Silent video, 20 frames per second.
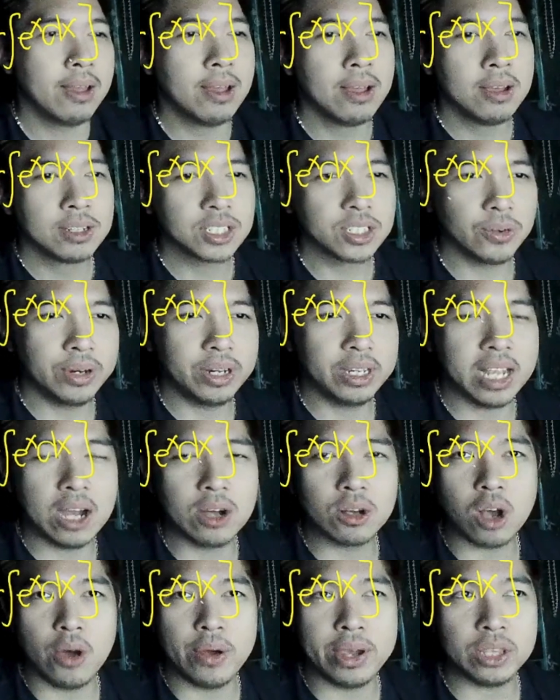So we're now
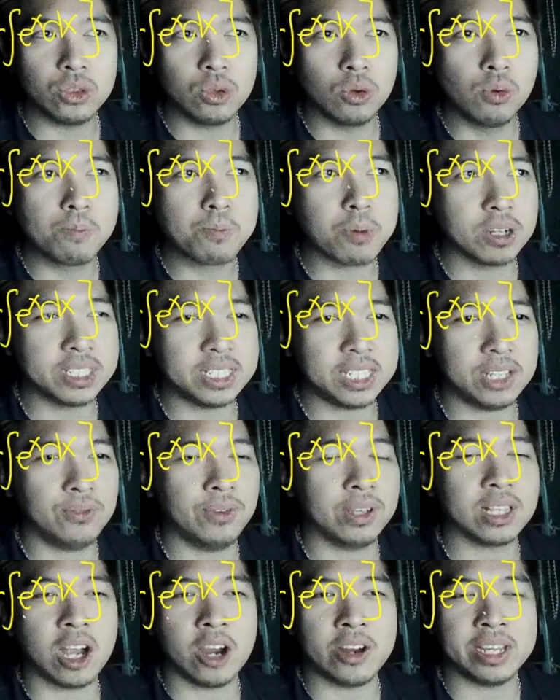going to proceed
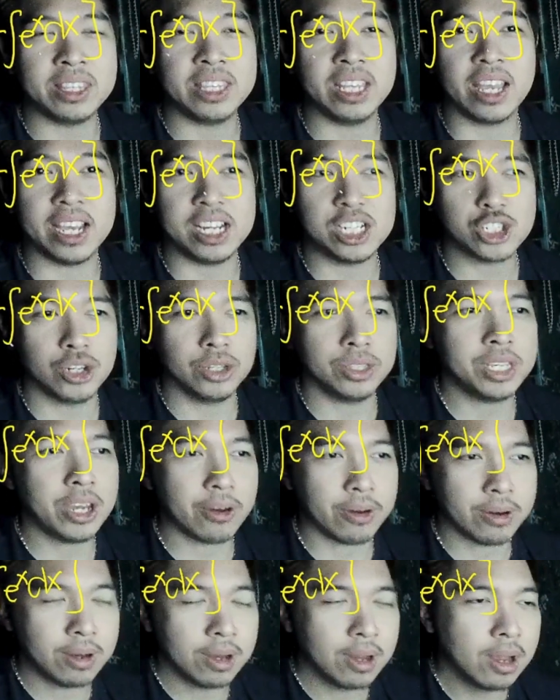with our integration
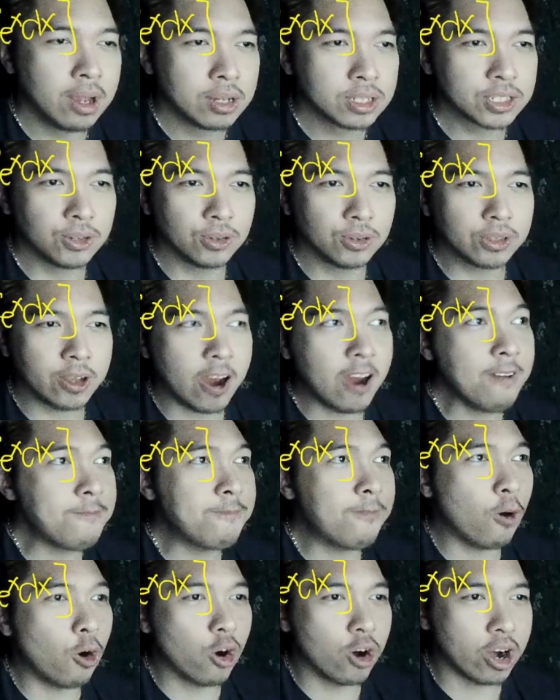here. So
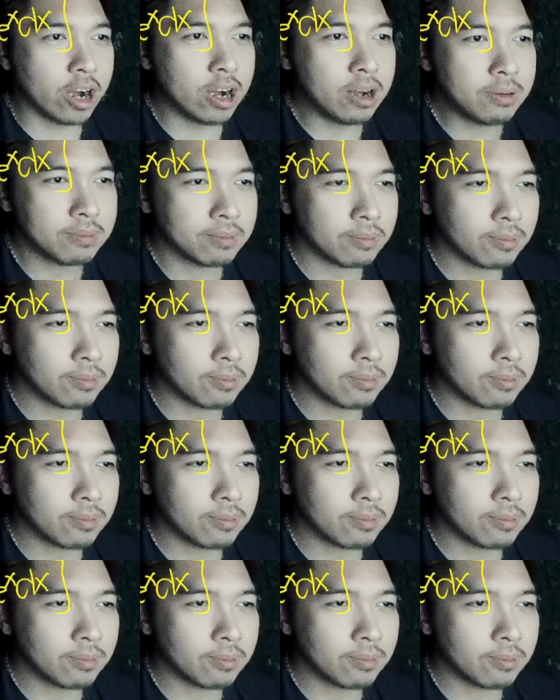therefore,